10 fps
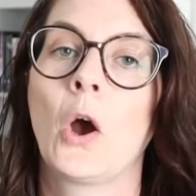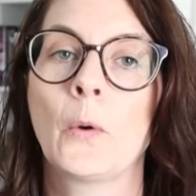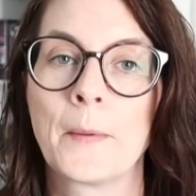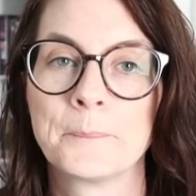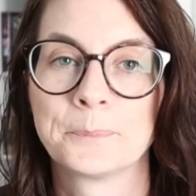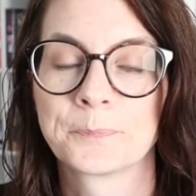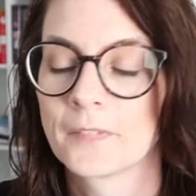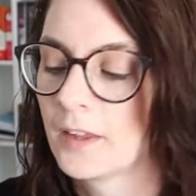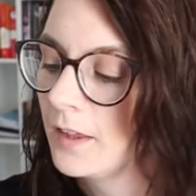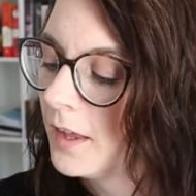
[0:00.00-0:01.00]
Okay,
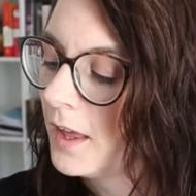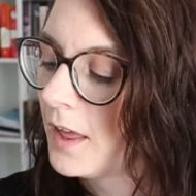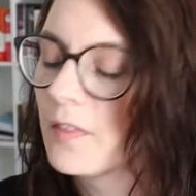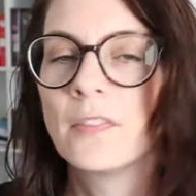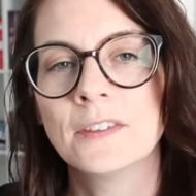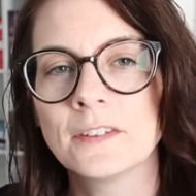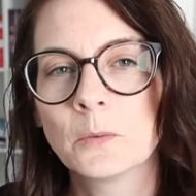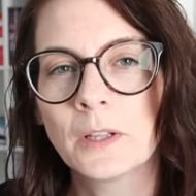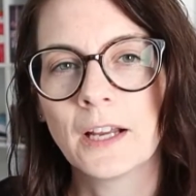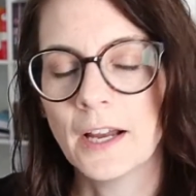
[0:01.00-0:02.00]
this is a
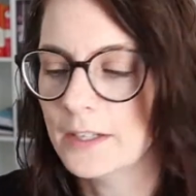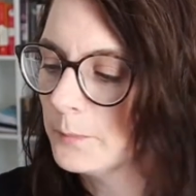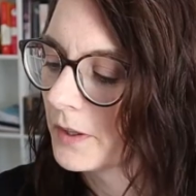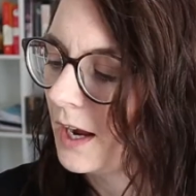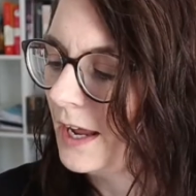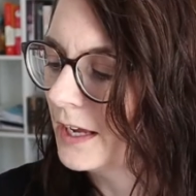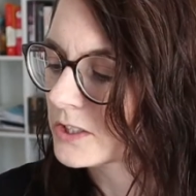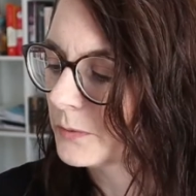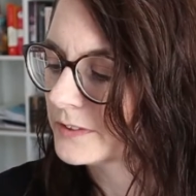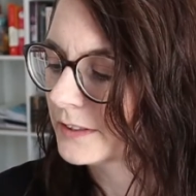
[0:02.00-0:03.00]
really high number. I
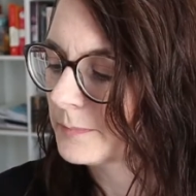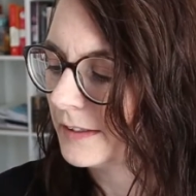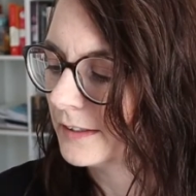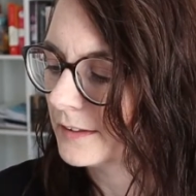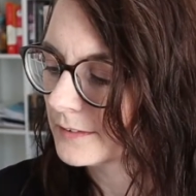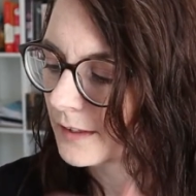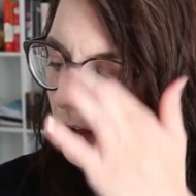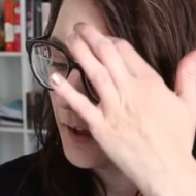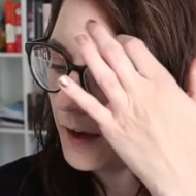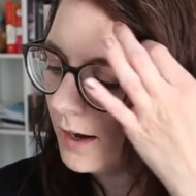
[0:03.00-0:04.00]
actually wasn't expecting this.
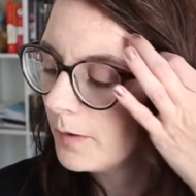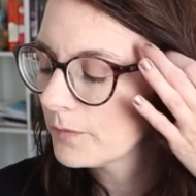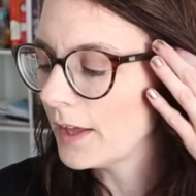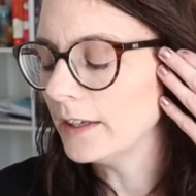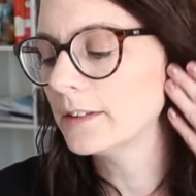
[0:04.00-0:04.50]
That